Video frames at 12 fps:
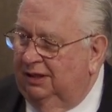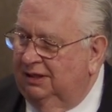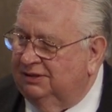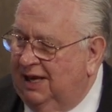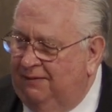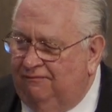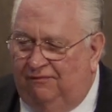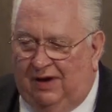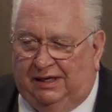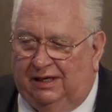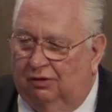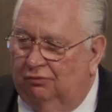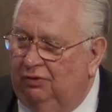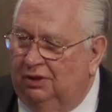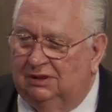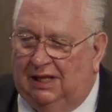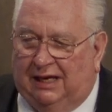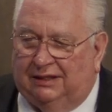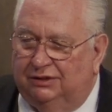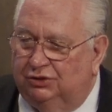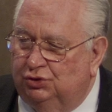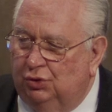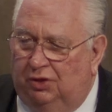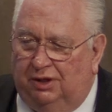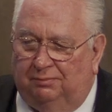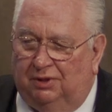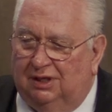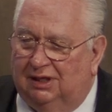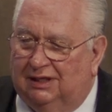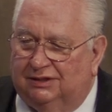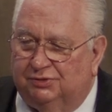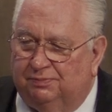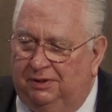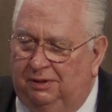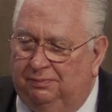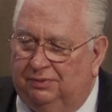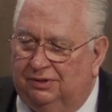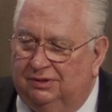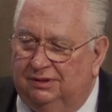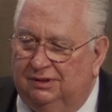is I'm finding a real lack of joy among God's people.